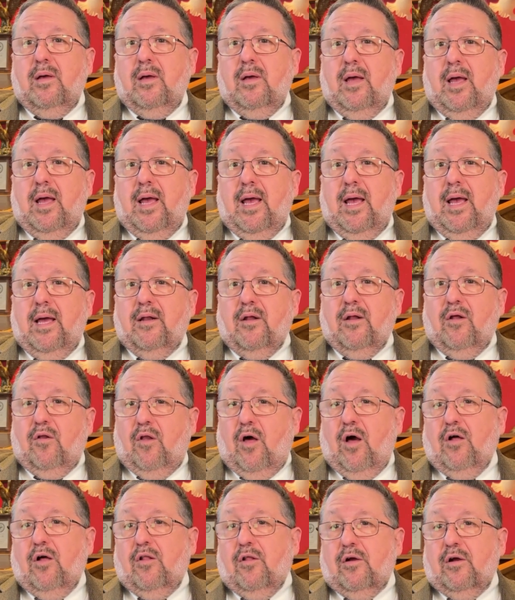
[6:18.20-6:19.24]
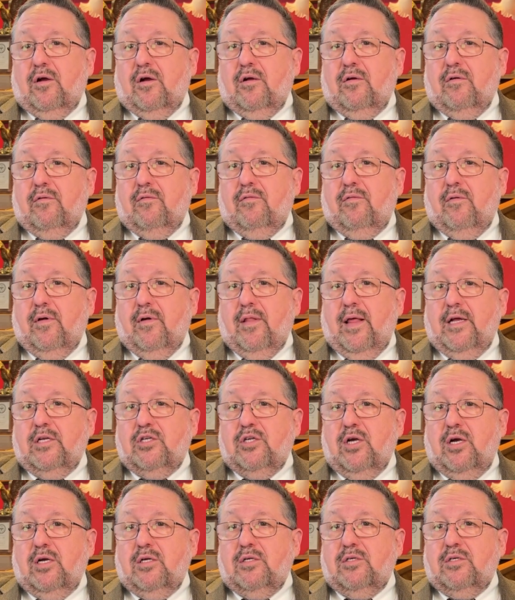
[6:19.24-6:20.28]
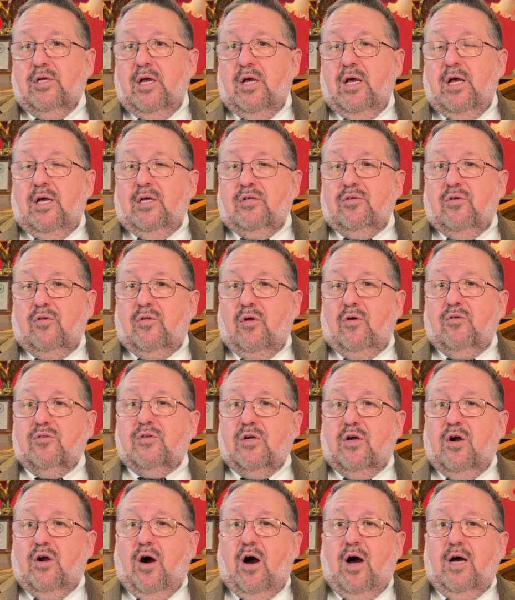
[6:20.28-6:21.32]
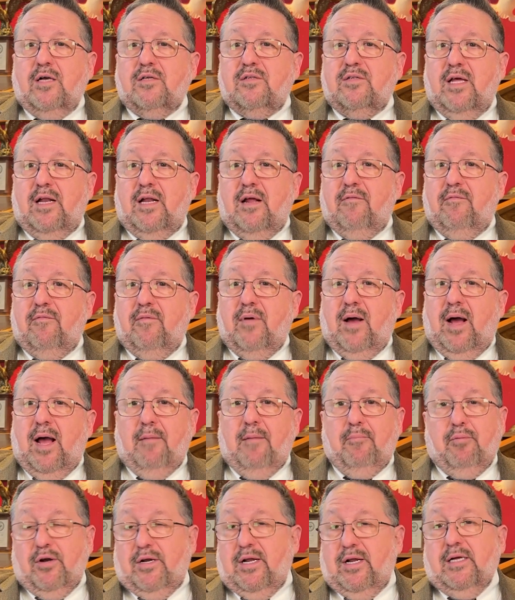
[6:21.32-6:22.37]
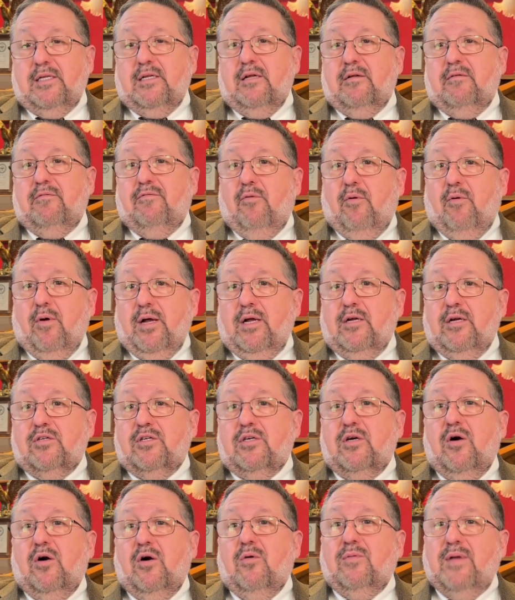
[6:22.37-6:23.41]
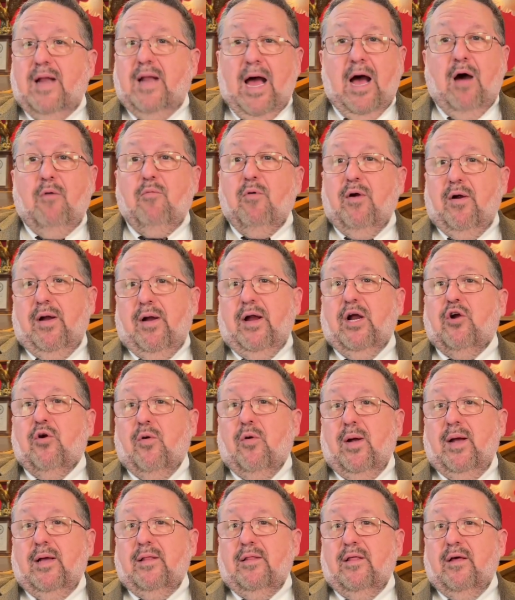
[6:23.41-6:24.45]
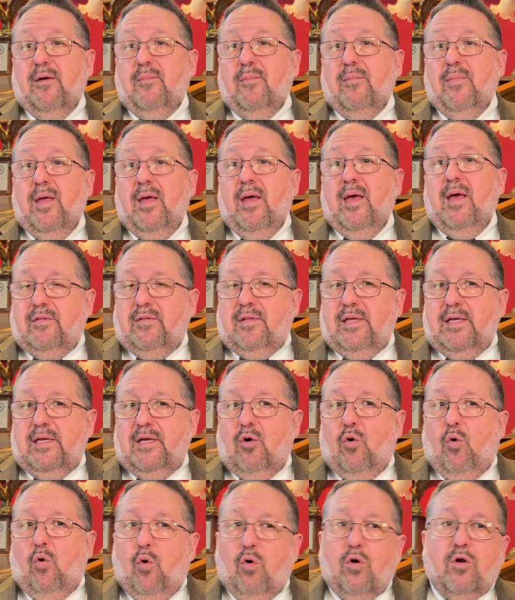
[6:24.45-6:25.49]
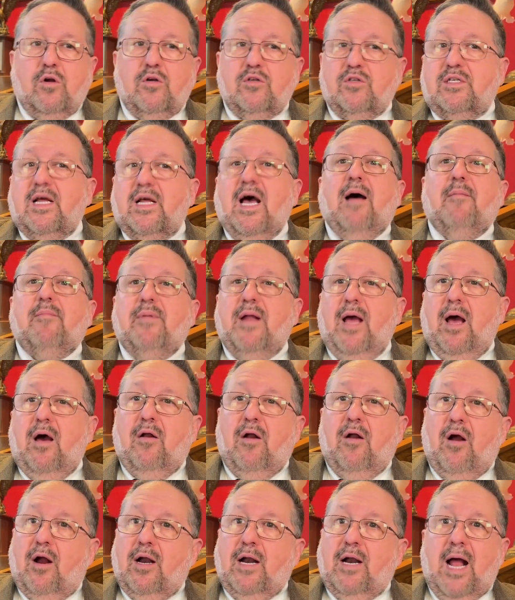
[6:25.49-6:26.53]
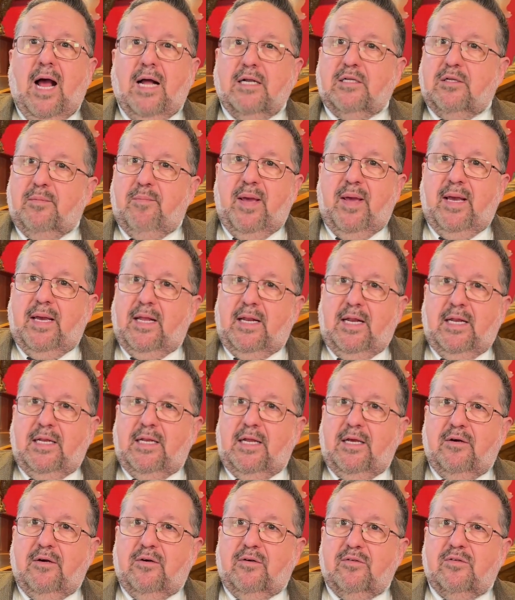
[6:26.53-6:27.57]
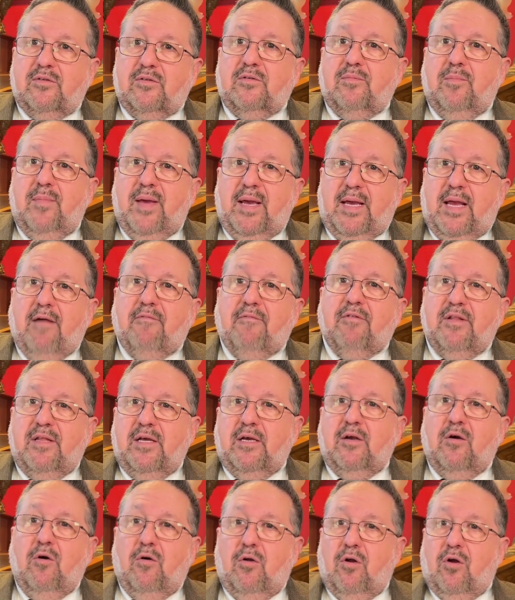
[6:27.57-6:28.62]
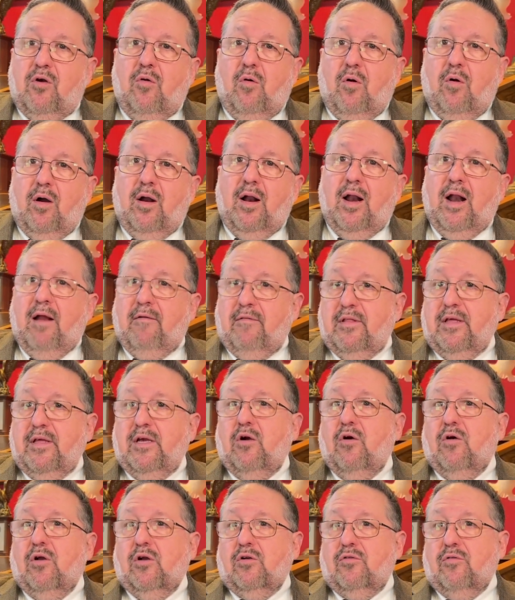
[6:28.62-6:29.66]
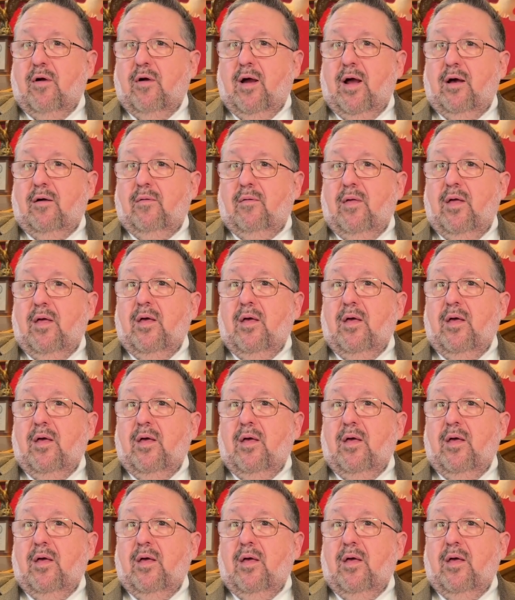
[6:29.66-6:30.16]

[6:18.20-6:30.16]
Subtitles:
and a law clerk for that judge. So those are costs that I predicted 4 years ago. Now we're incurring them. The orders top down are not to make any deals, to make everything go to court and everything go to trial.